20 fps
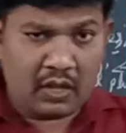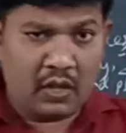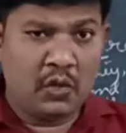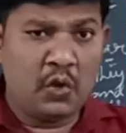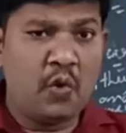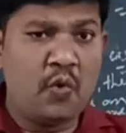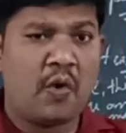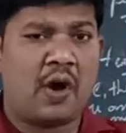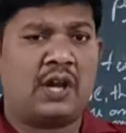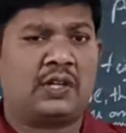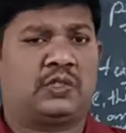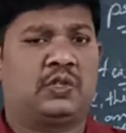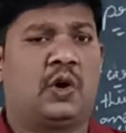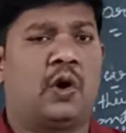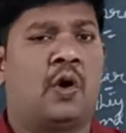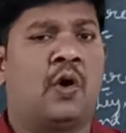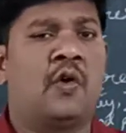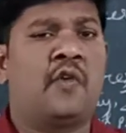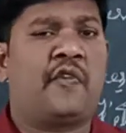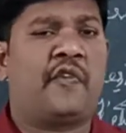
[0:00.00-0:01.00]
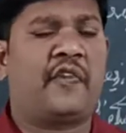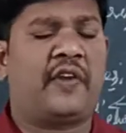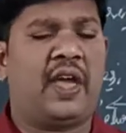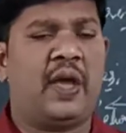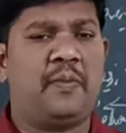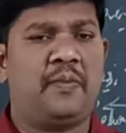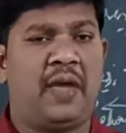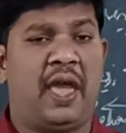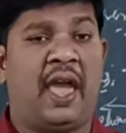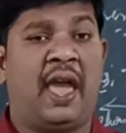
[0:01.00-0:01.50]
you also
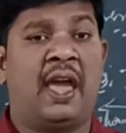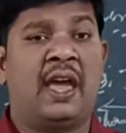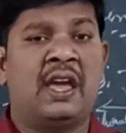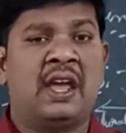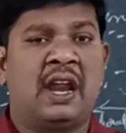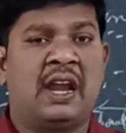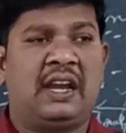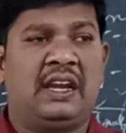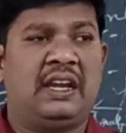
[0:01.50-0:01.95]
frame a